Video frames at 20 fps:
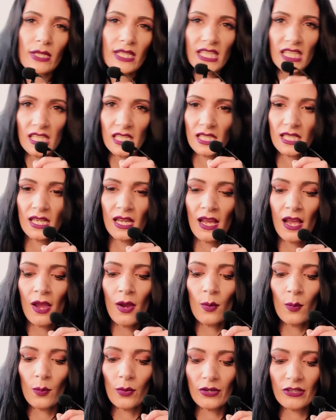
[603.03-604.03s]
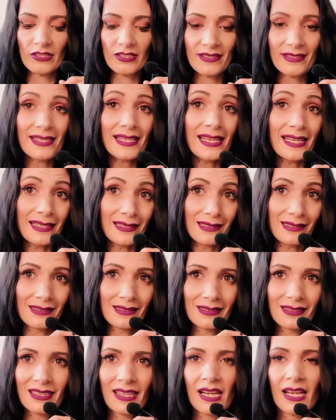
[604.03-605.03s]
print, whereas
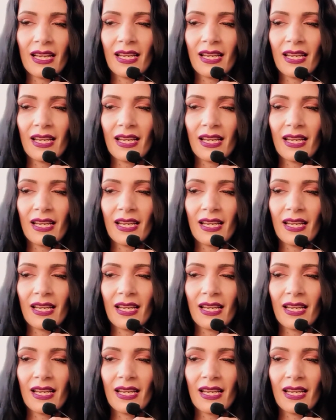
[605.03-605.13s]
this